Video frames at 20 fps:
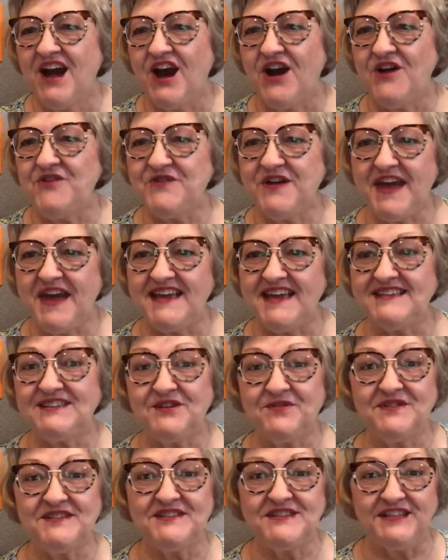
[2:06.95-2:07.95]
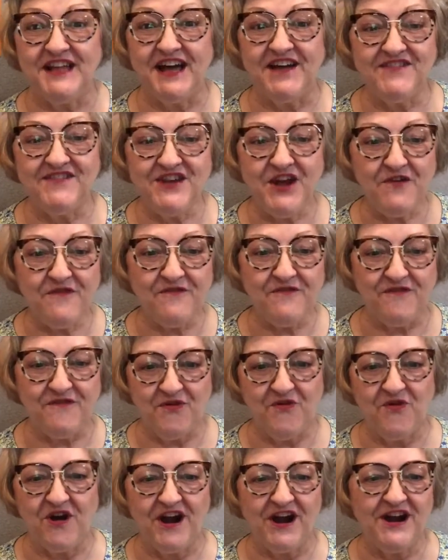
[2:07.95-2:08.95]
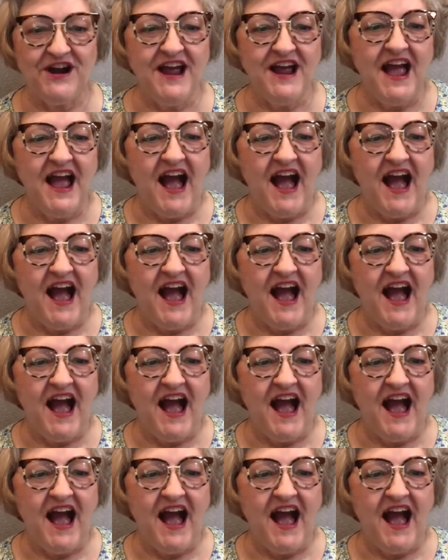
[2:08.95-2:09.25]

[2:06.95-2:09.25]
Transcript: Okay, so it's 11:04.